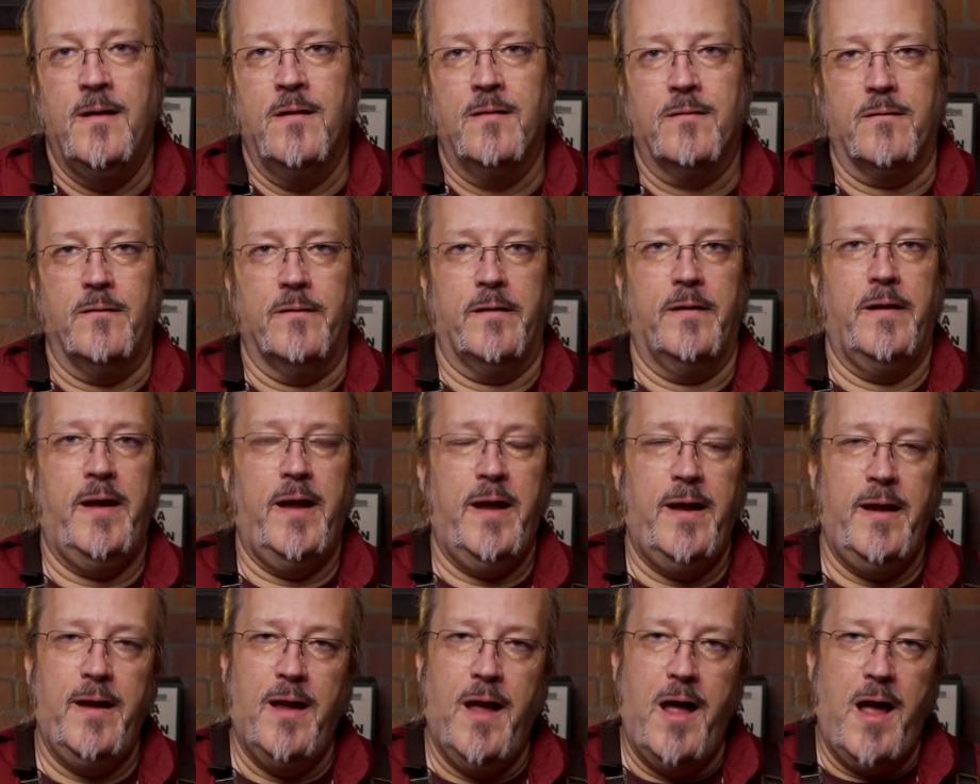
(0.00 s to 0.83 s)
So
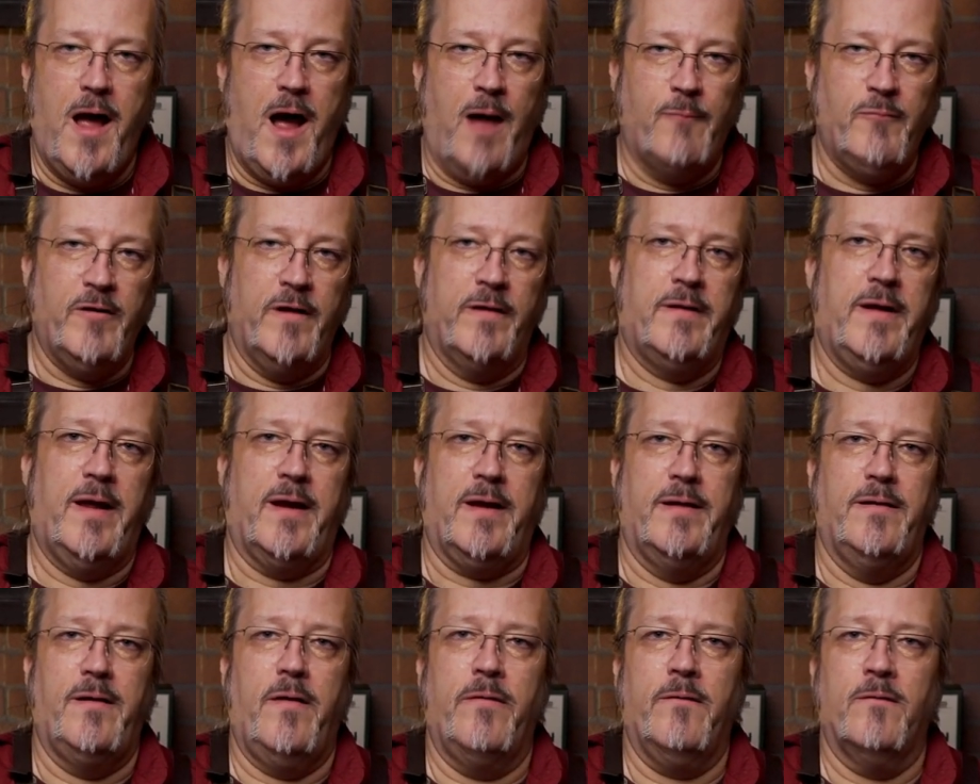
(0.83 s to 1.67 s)
today, I'm going to take
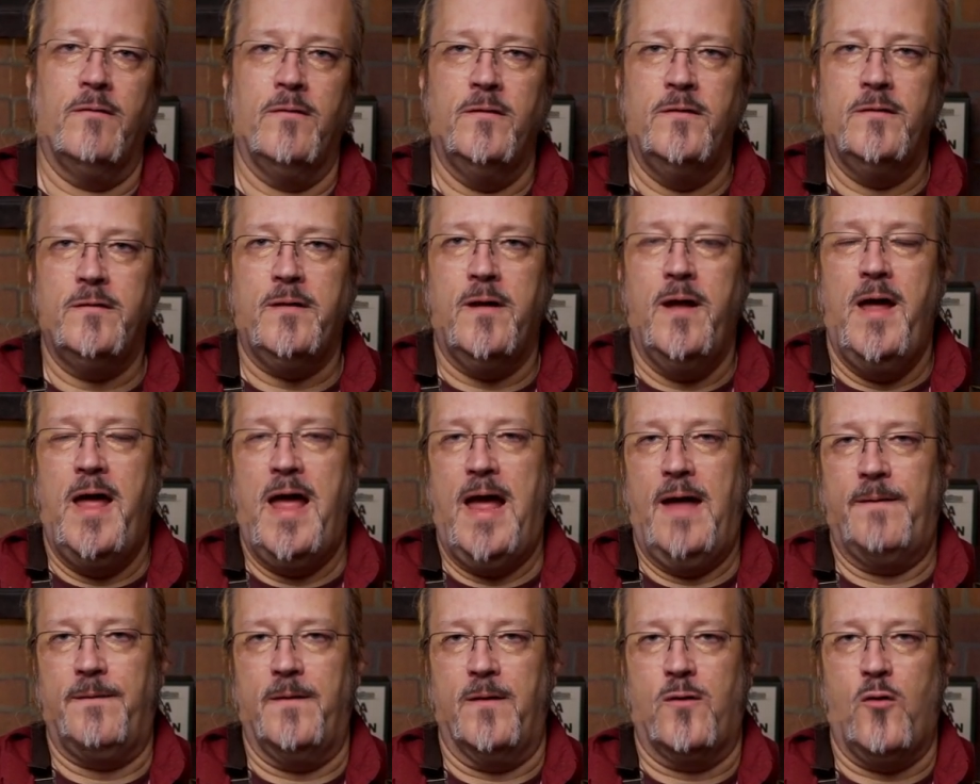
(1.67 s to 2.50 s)
another look
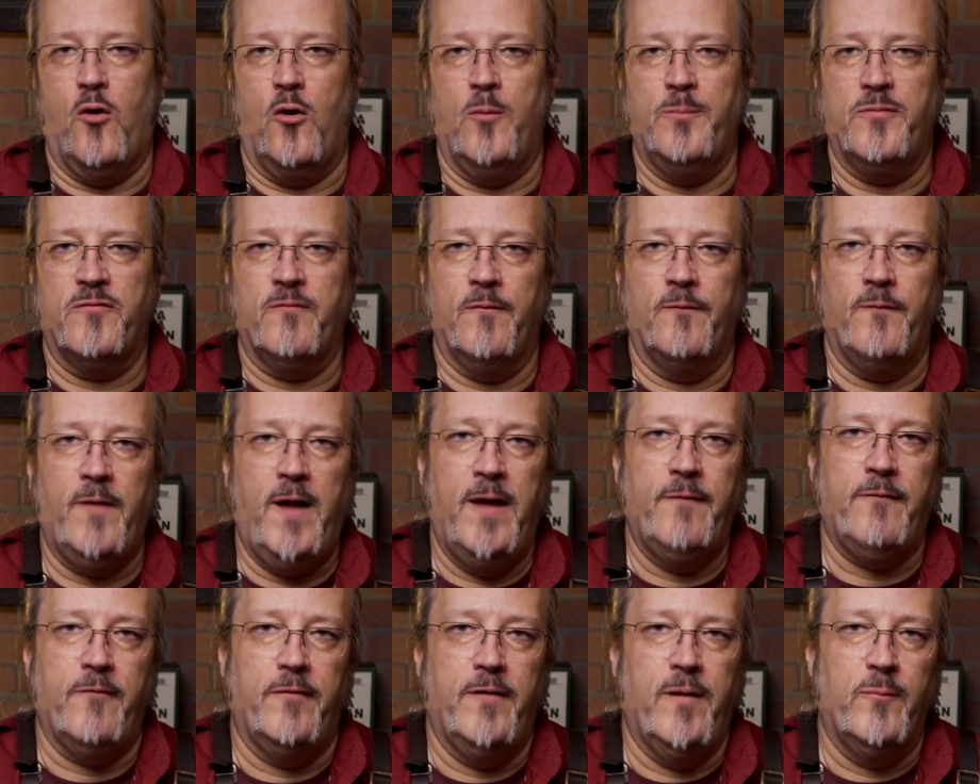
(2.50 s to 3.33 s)
at the Corpse
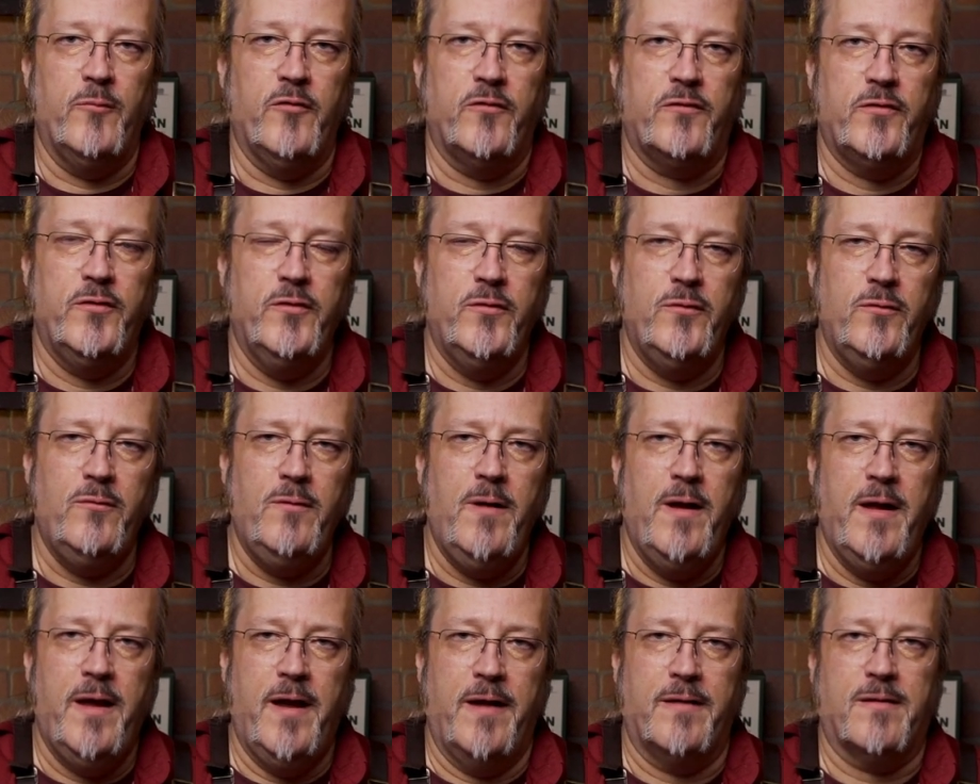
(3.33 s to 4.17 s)
Reviver No. 2
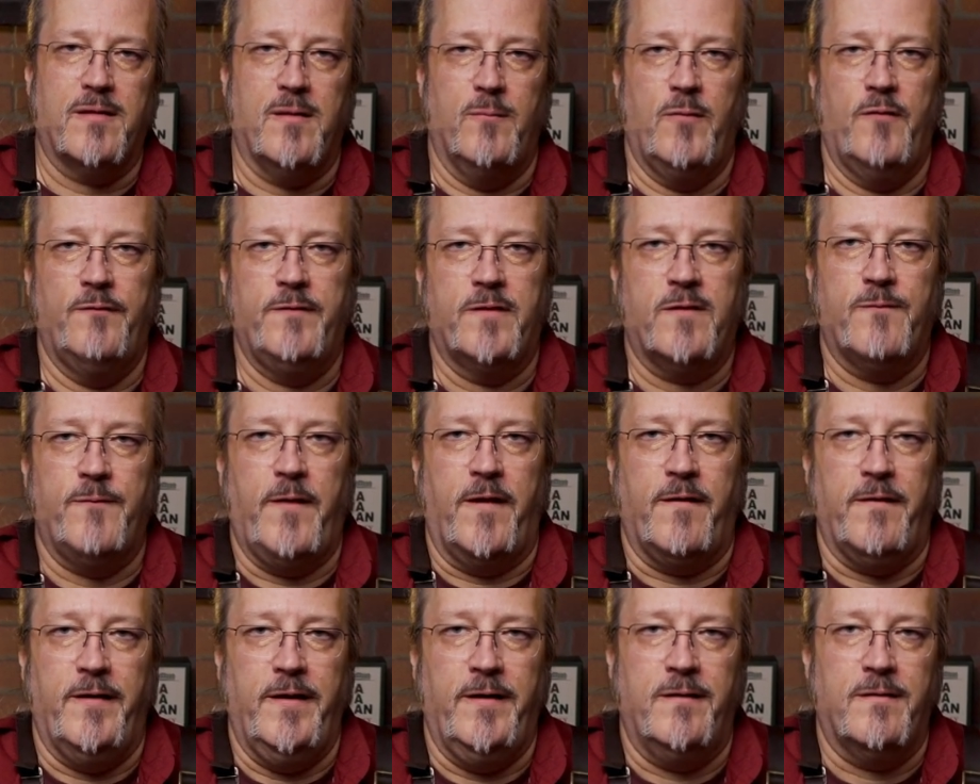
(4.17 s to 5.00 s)
and some of its
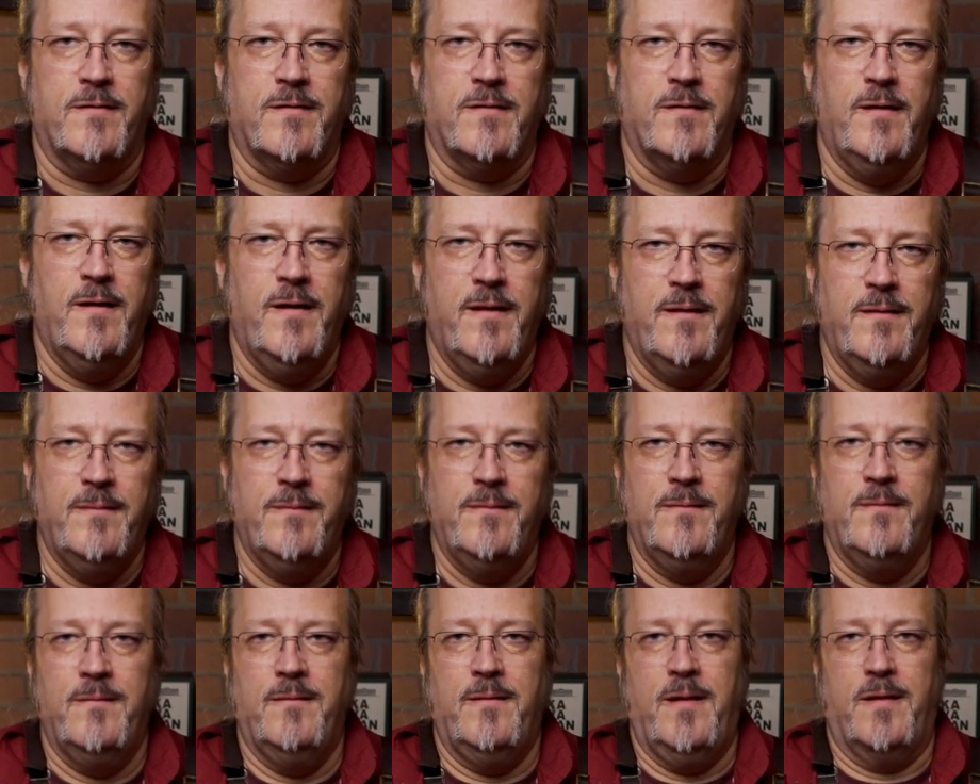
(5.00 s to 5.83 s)
variants,
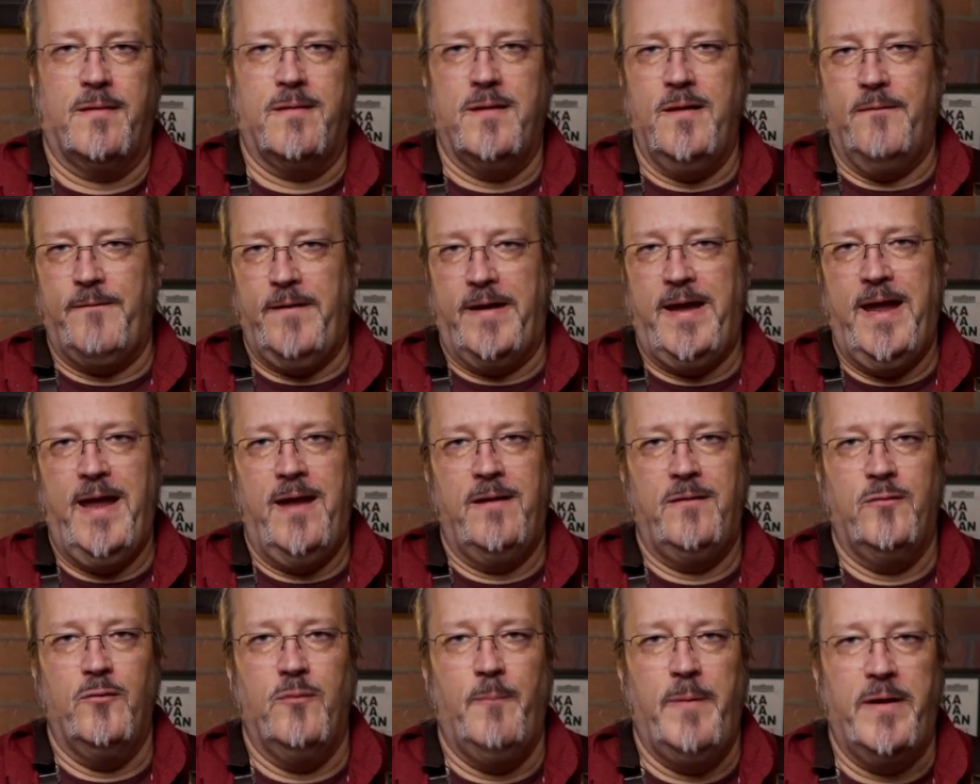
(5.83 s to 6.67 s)
and see if I
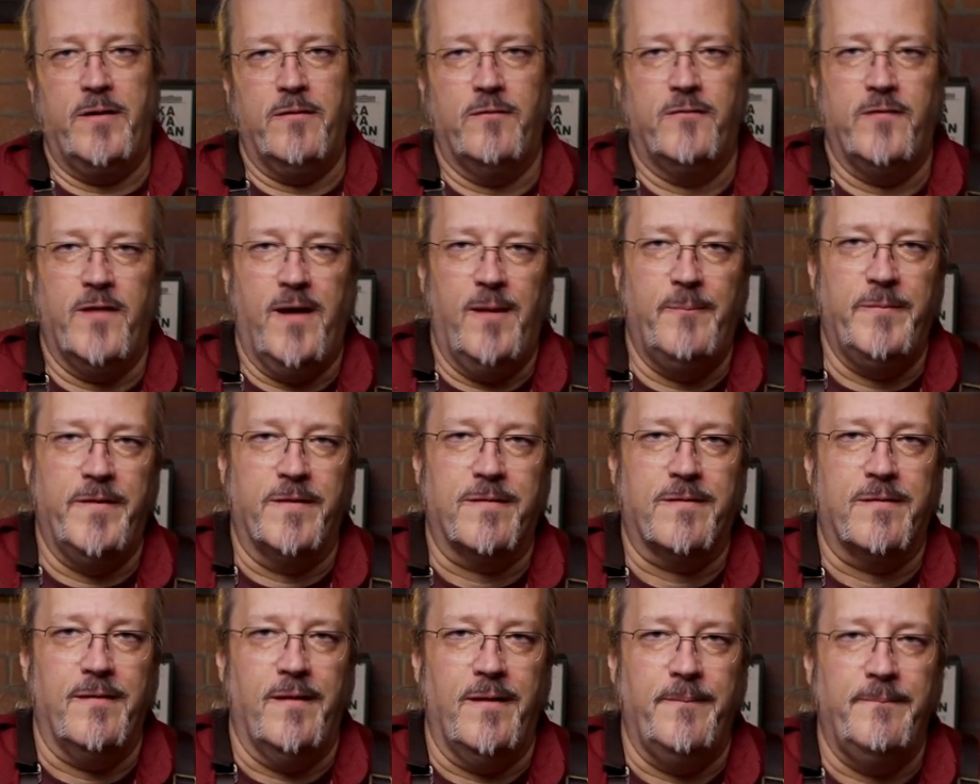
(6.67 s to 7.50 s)
can't do a better job
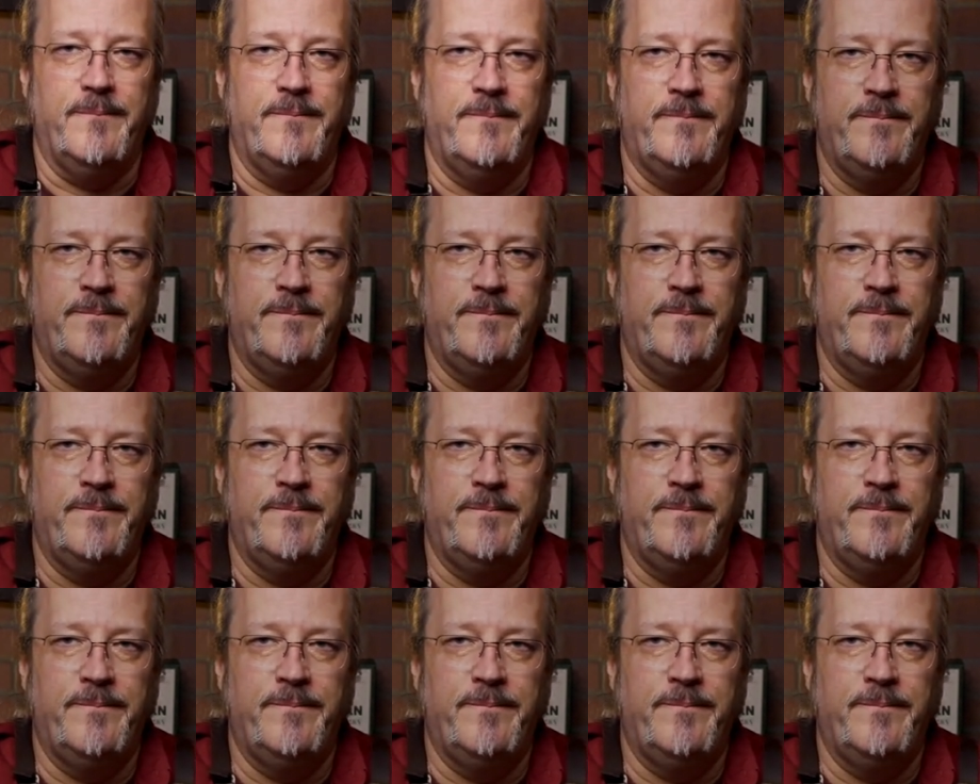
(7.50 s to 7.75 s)
this time.